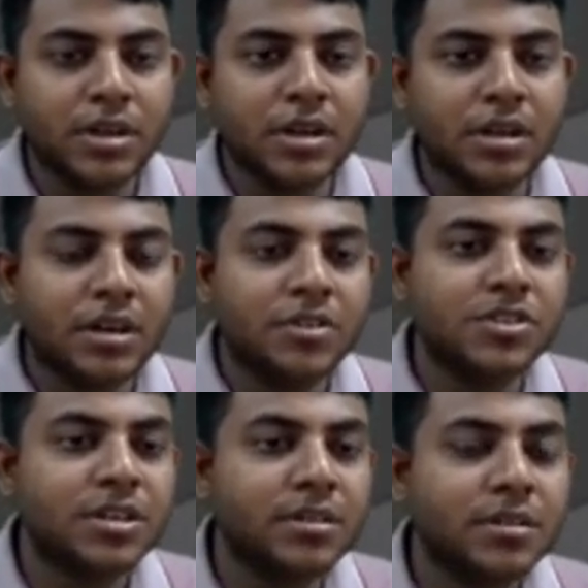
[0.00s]
So in
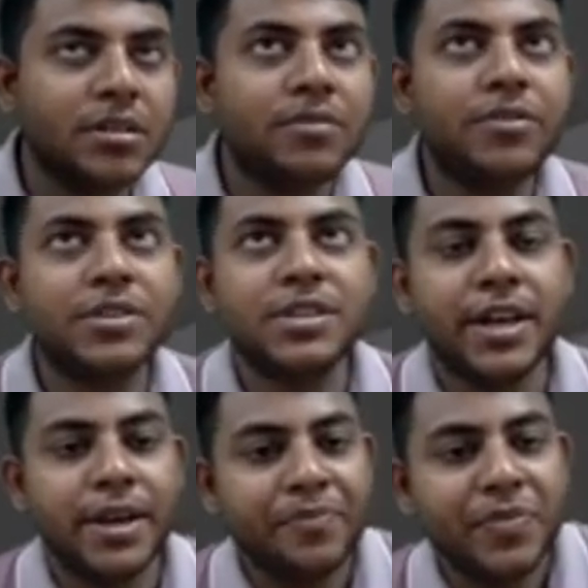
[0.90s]
conclusion,
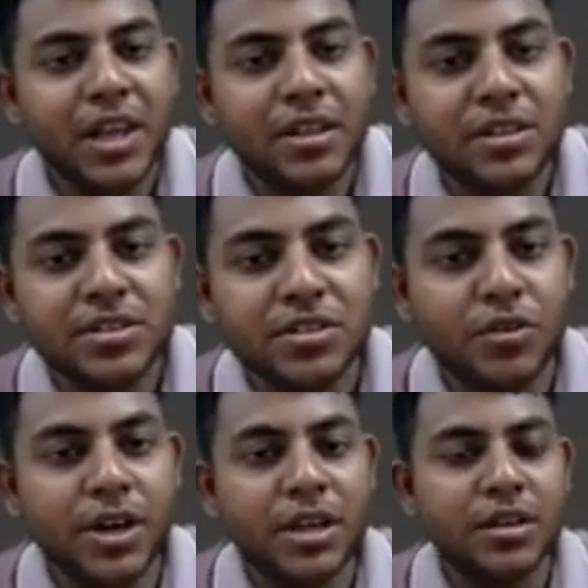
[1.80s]
if we say
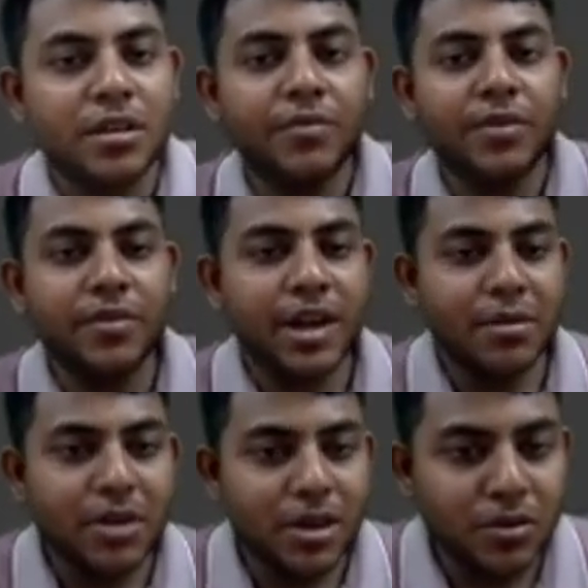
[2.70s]
in this unit,
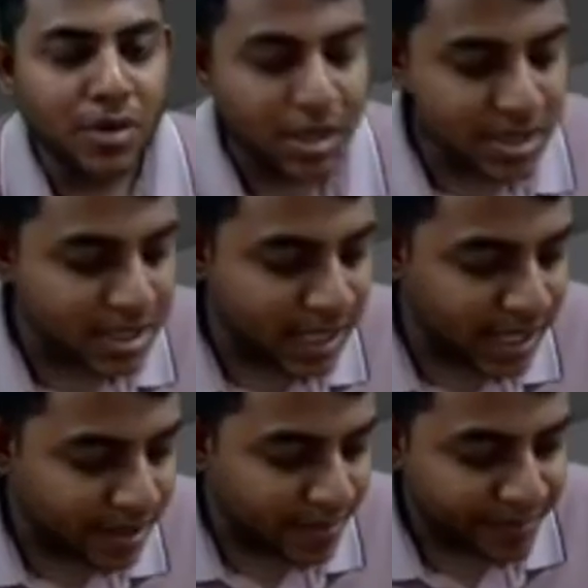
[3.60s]
we were able to
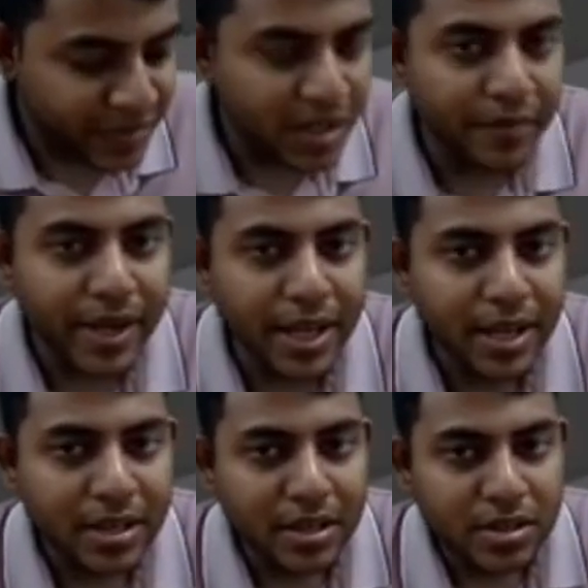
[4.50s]
understand
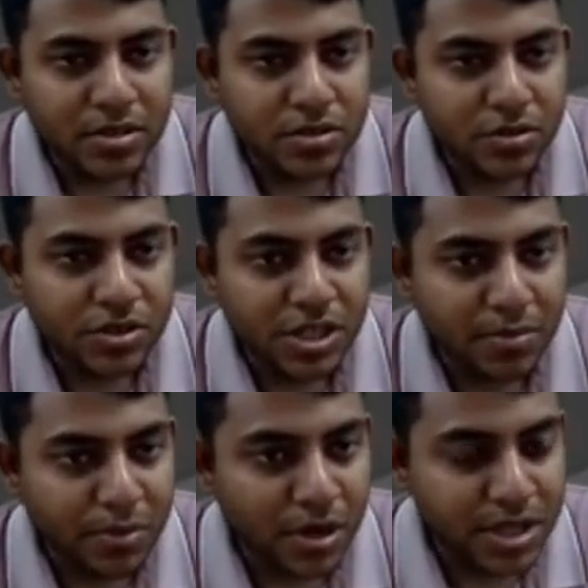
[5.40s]
the way
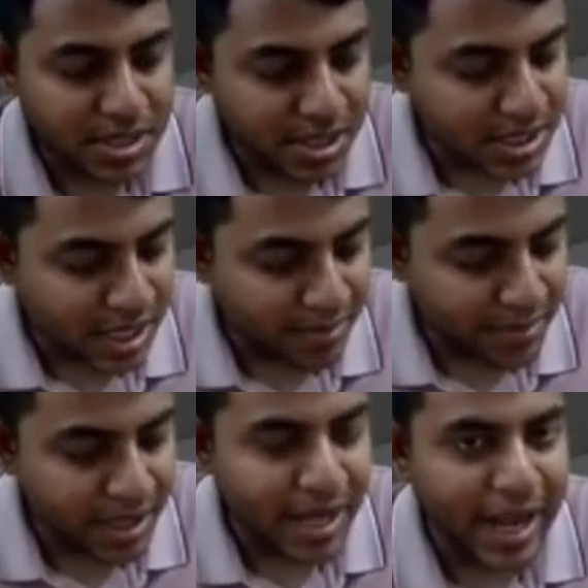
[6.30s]
social
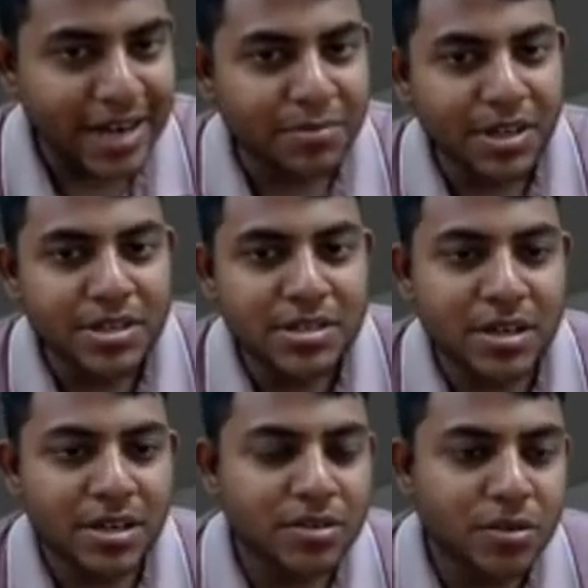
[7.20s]
policies have been
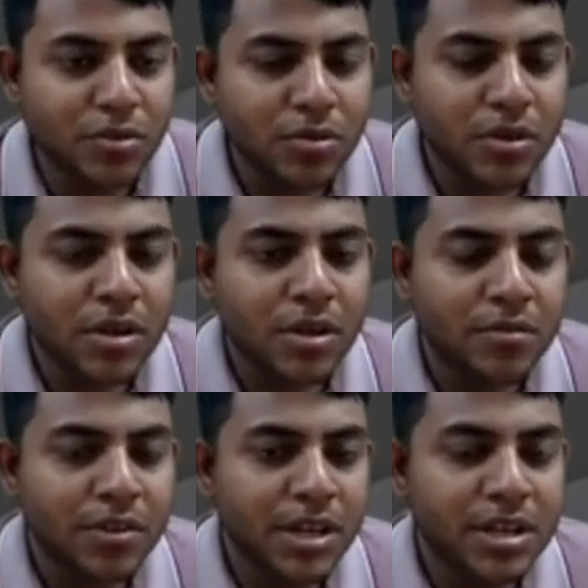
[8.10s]
administered
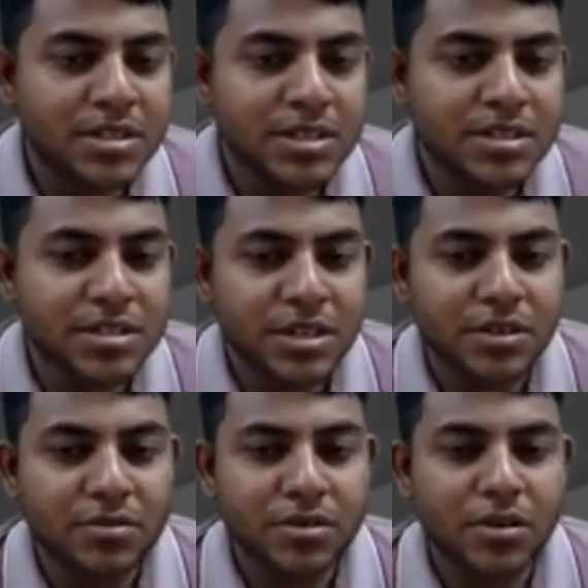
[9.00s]
through various
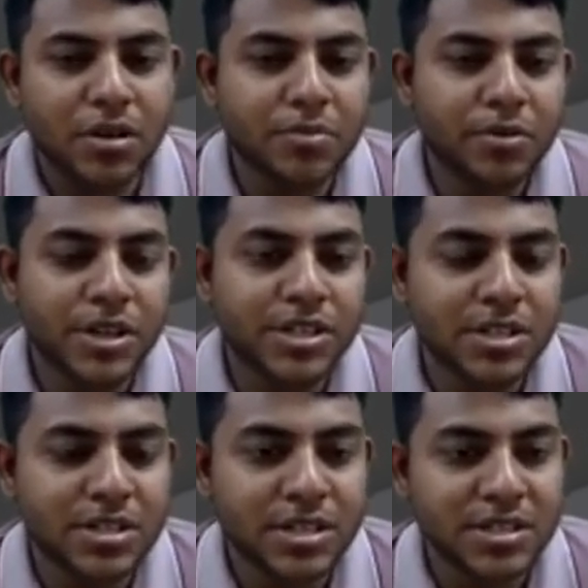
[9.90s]
institute,
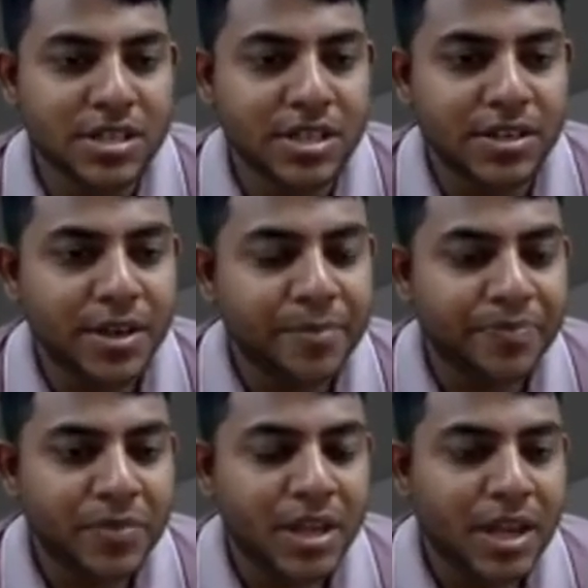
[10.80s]
corporations,
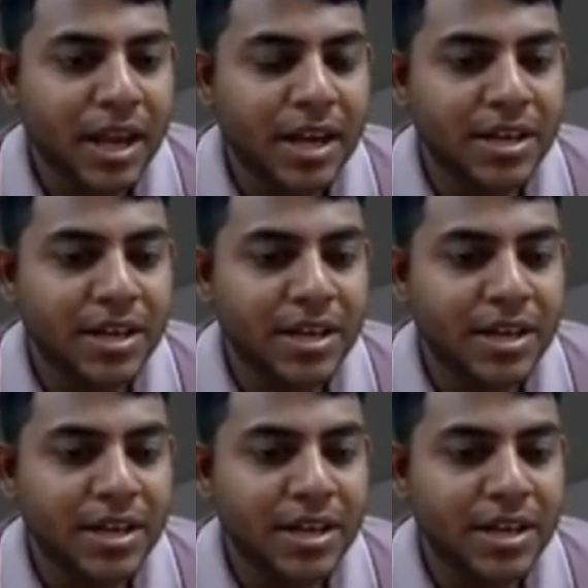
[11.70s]
etc.